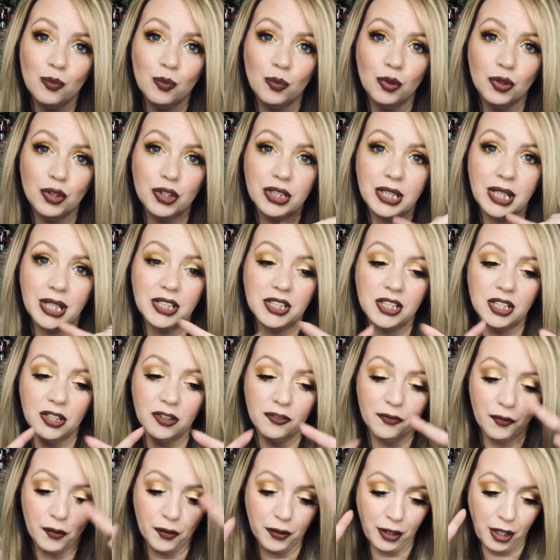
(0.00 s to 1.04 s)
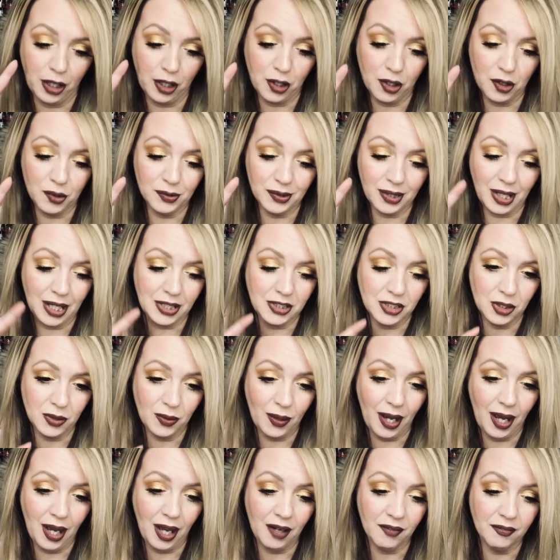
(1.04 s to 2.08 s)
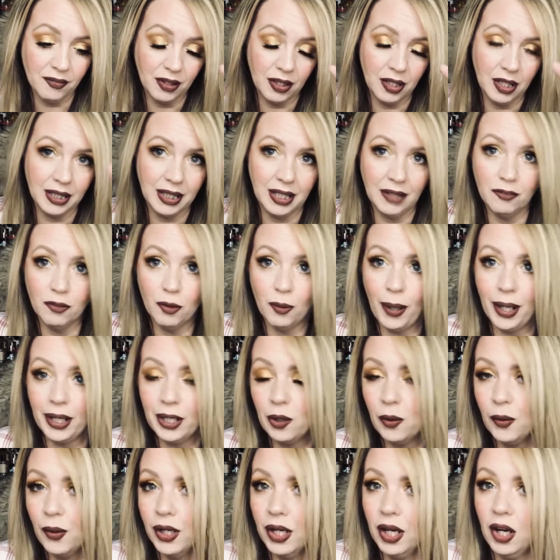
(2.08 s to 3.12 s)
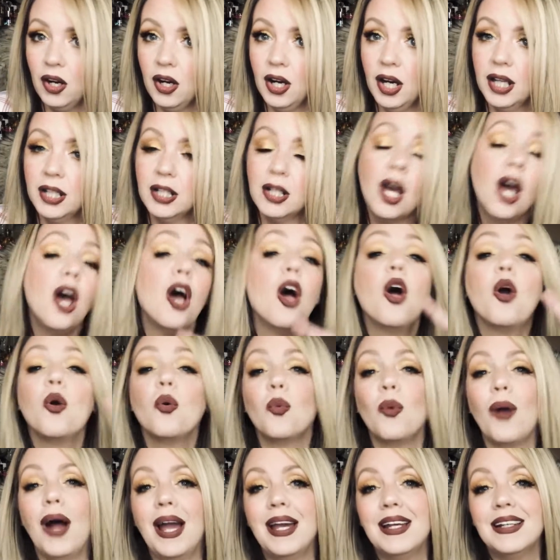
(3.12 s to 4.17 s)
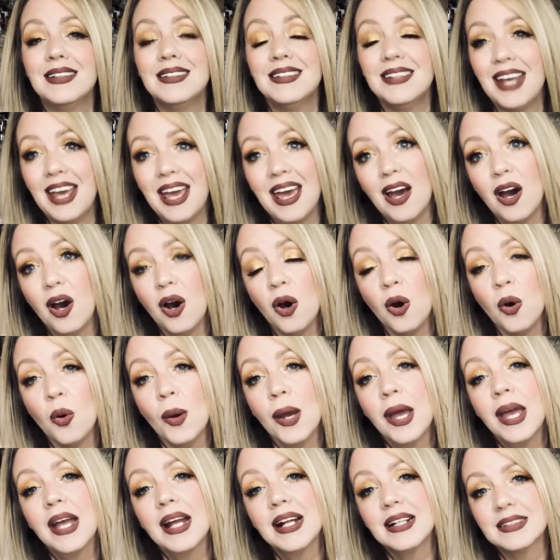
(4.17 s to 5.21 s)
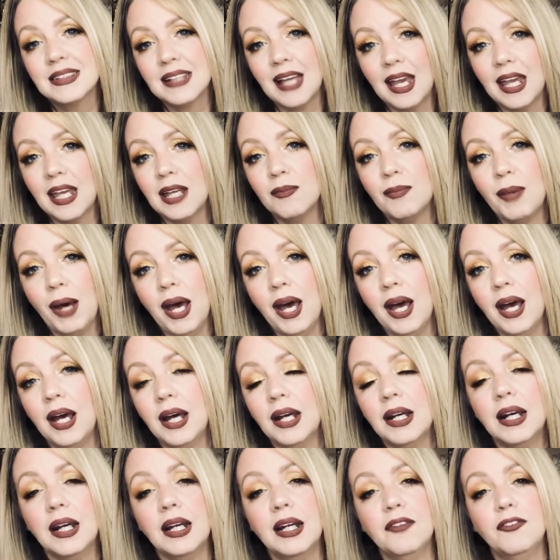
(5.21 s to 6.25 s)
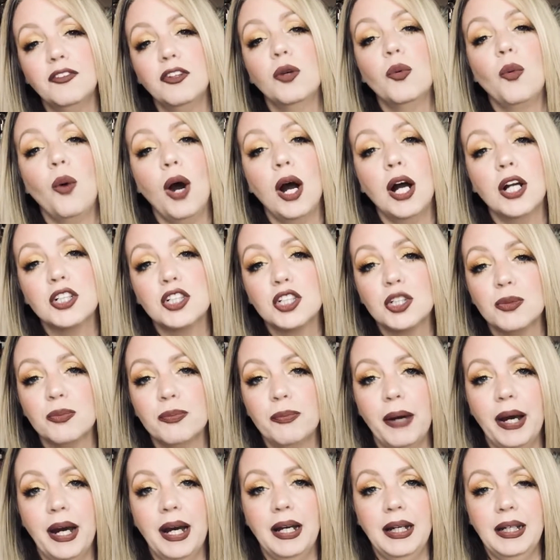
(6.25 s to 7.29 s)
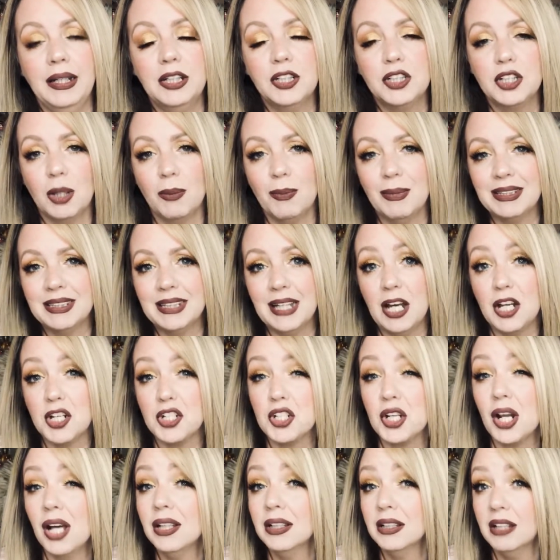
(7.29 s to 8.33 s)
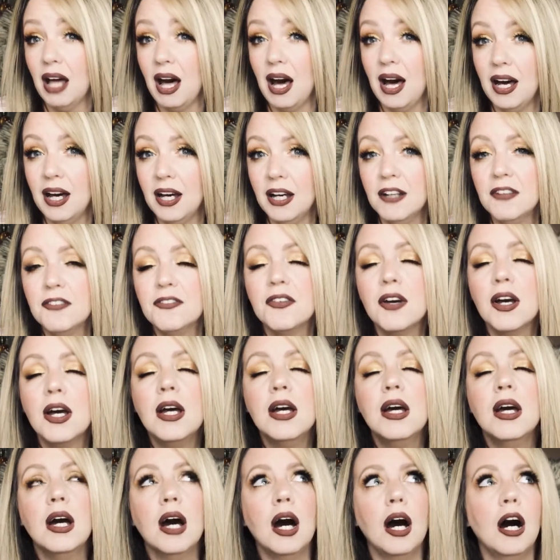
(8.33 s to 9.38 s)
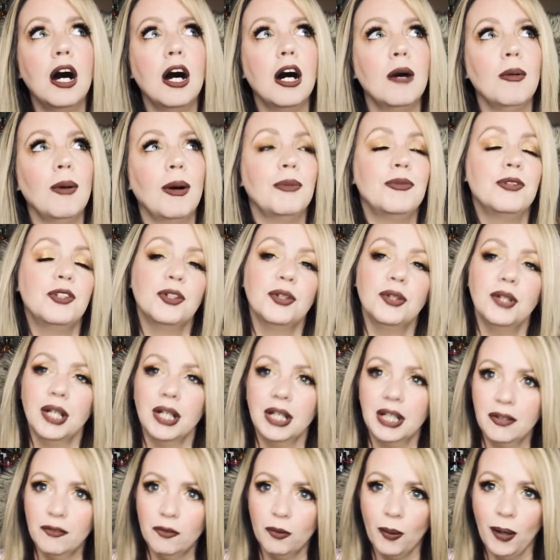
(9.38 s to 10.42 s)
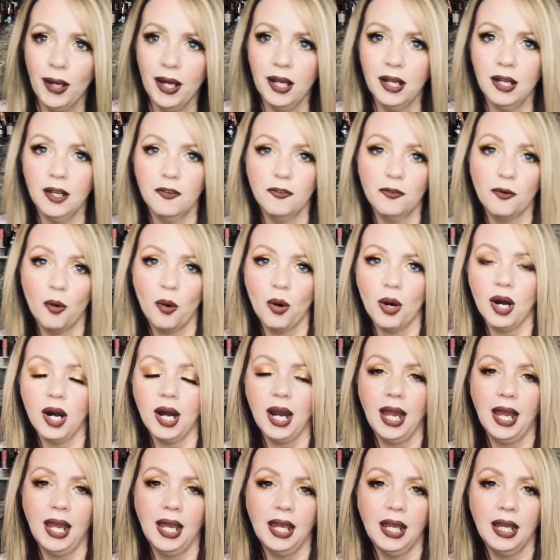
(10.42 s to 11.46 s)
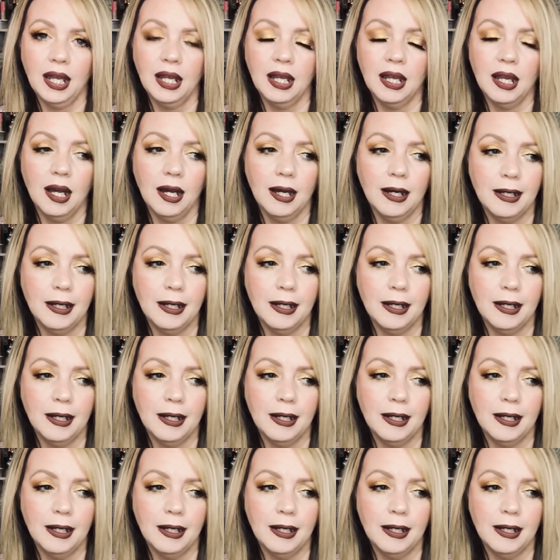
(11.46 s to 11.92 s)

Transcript: will stay tuned for those. I do have a giveaway going on right now. It's a handbag. If you watch my Shop My Stash live, I'm doing a giveaway for a